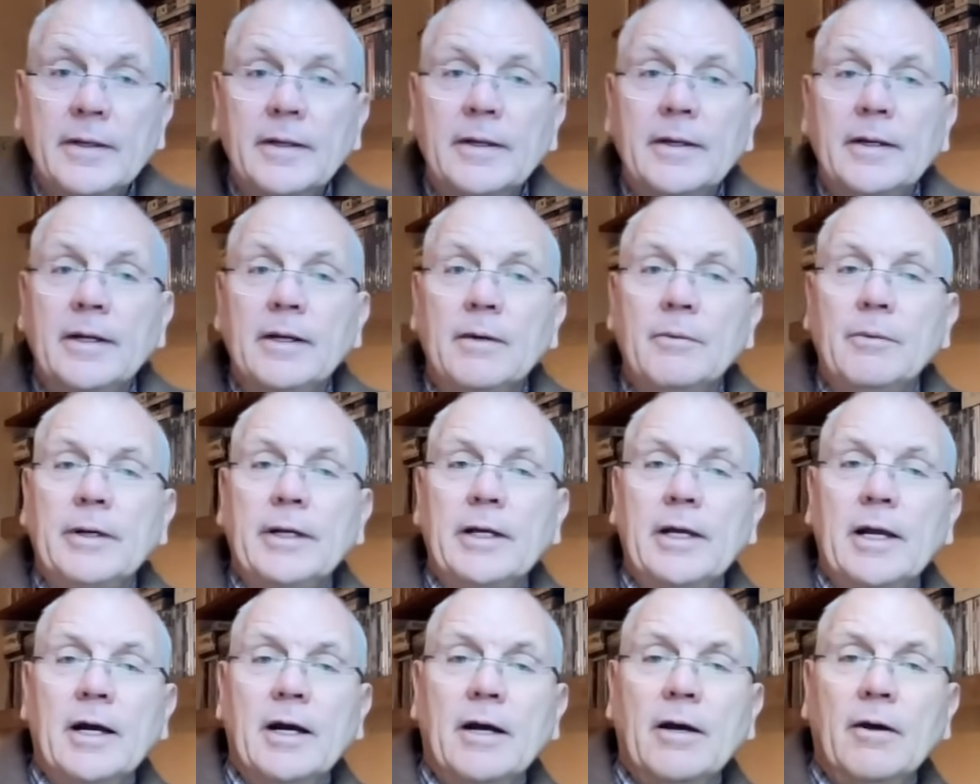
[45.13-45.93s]
Here we
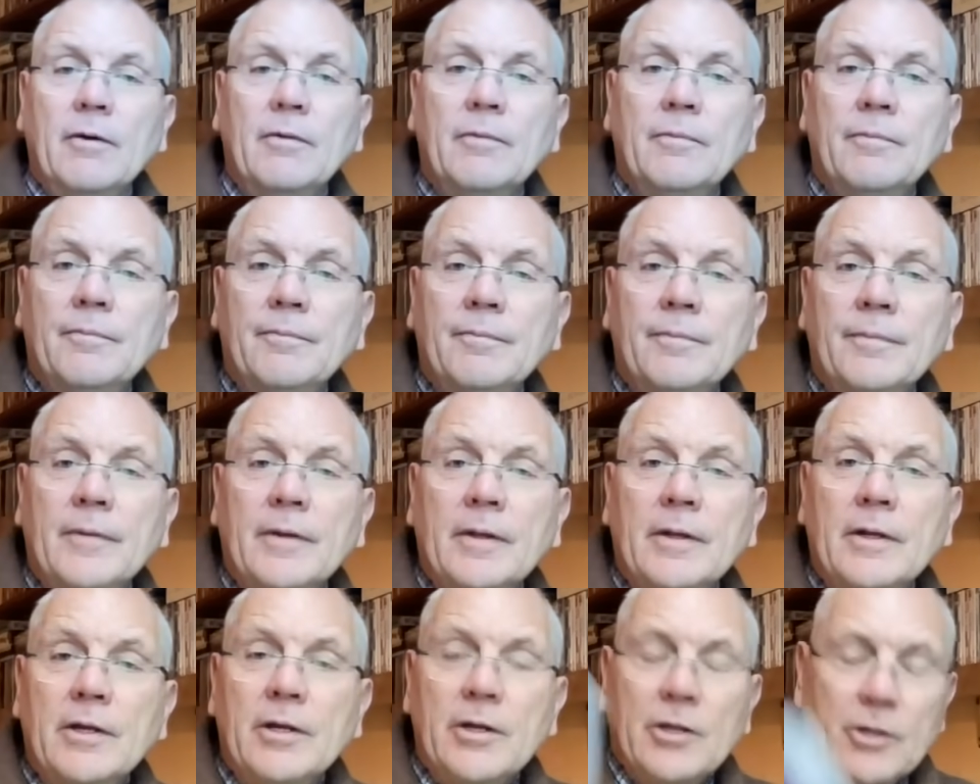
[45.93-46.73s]
go.
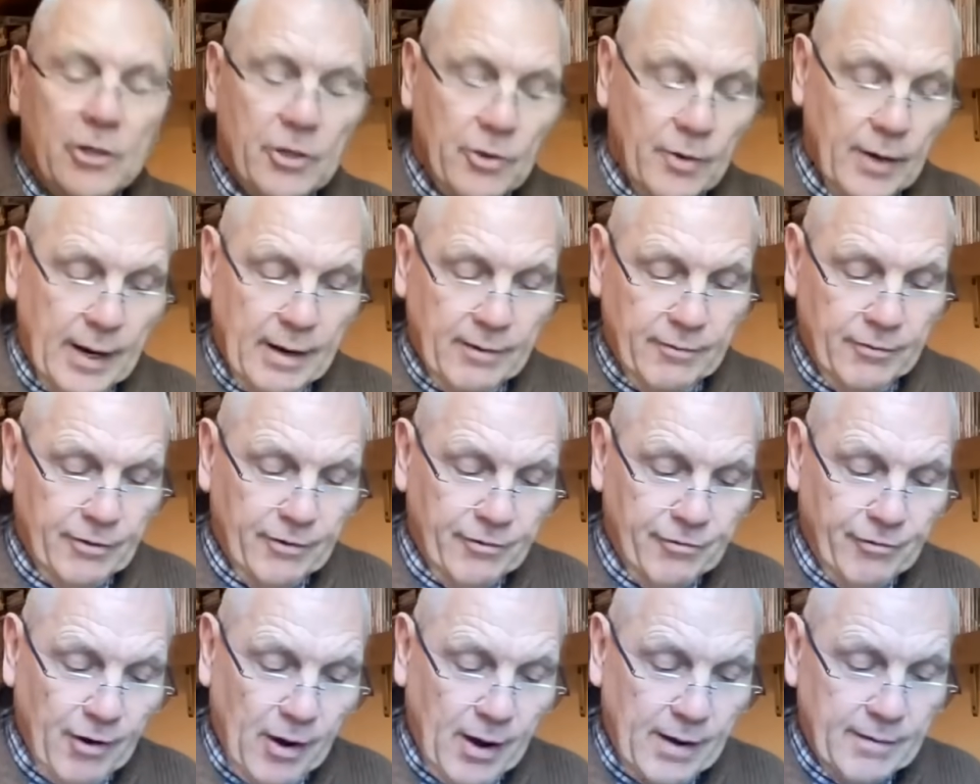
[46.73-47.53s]
You have the
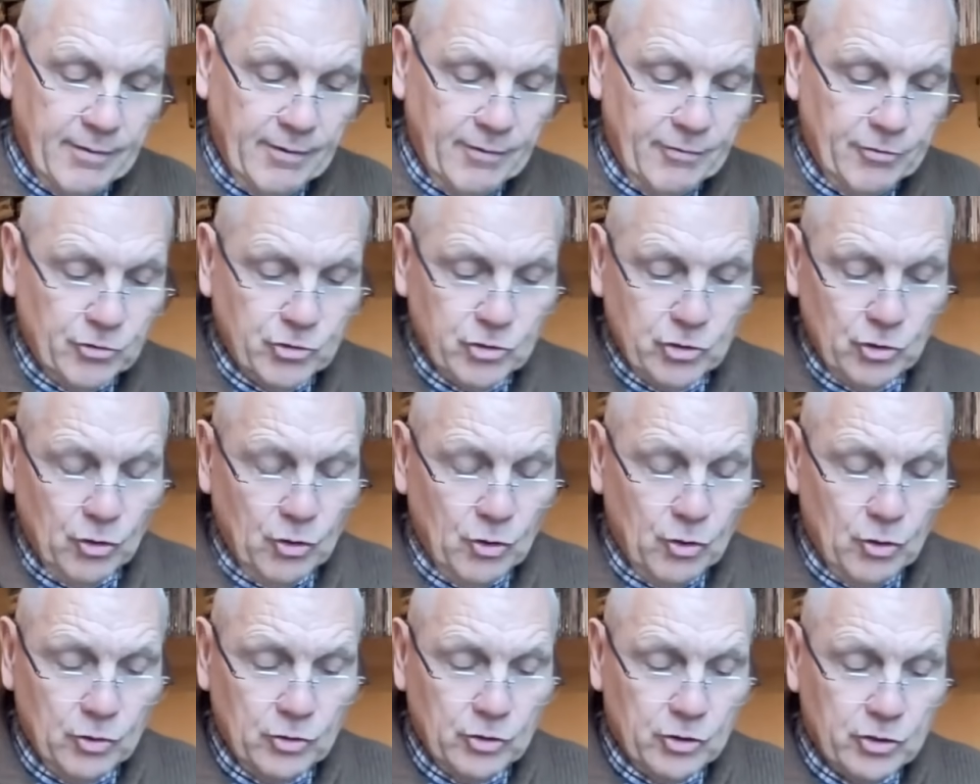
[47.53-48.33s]
Five of
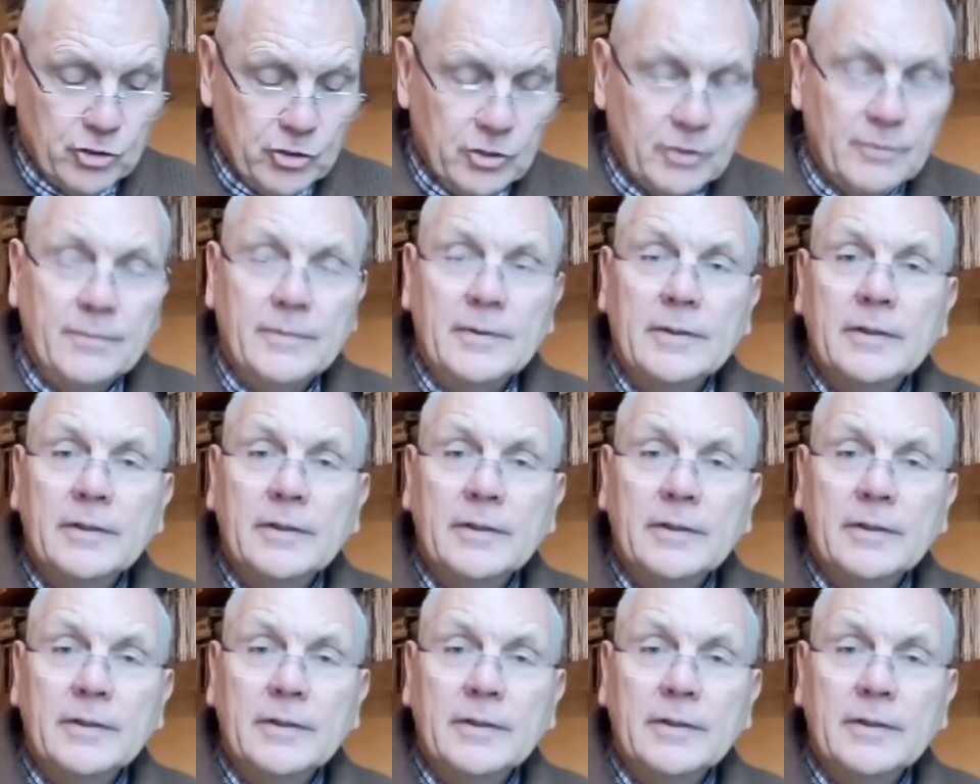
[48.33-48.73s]
Swords.